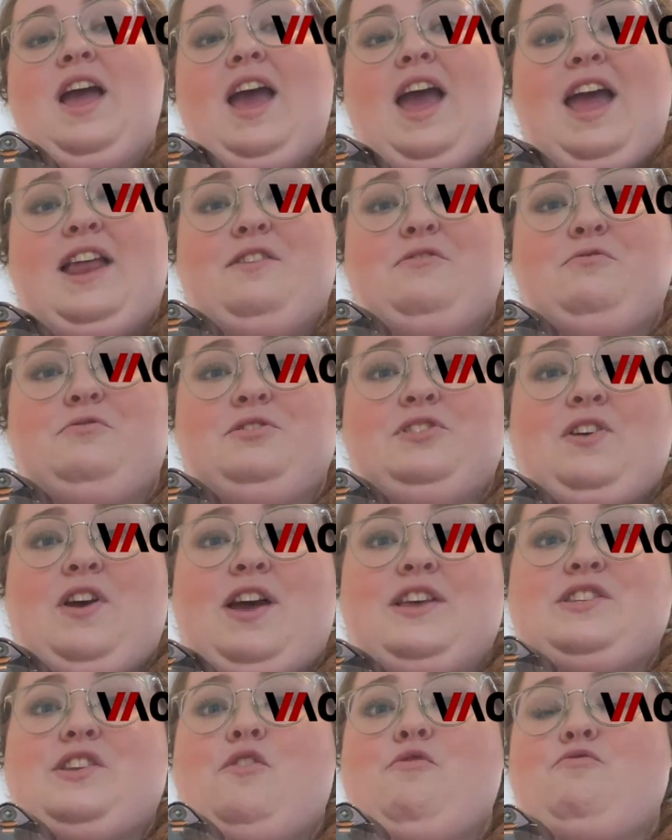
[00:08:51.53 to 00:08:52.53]
And it also
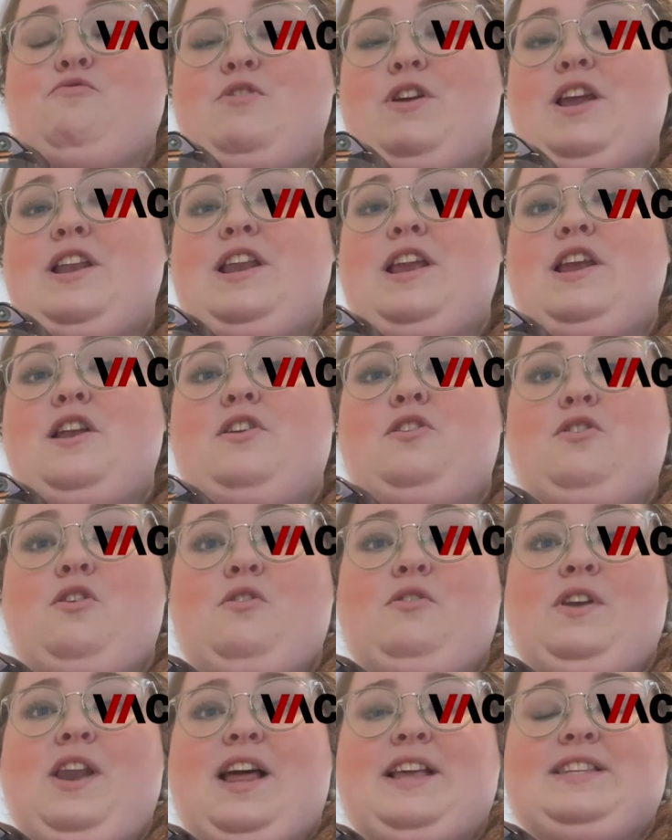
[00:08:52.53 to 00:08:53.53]
has a really
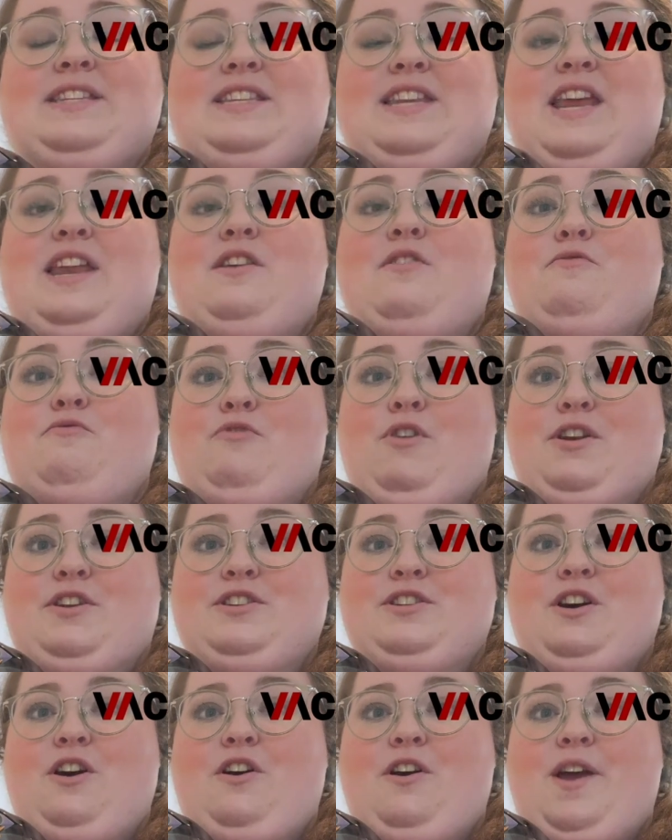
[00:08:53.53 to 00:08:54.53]
long lasting
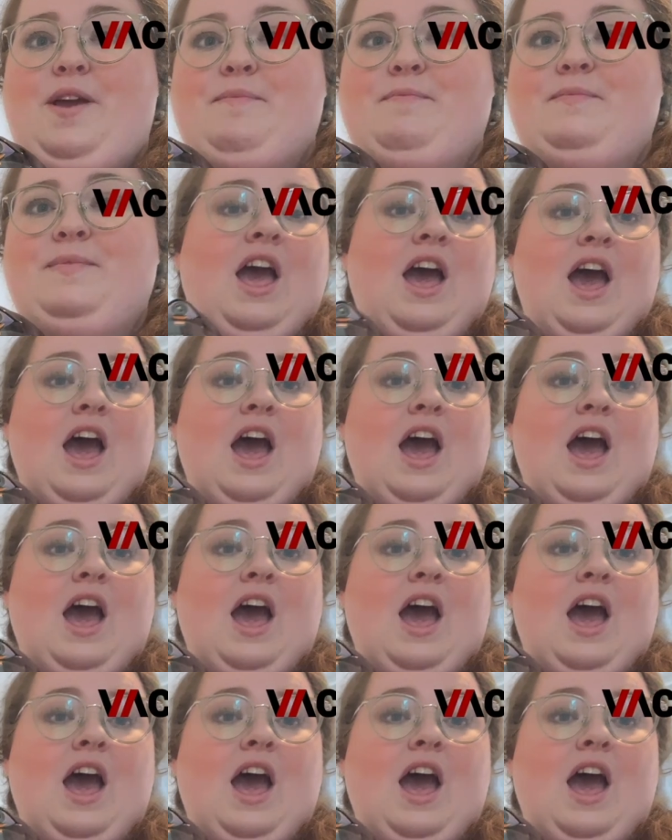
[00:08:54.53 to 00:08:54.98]
runtime.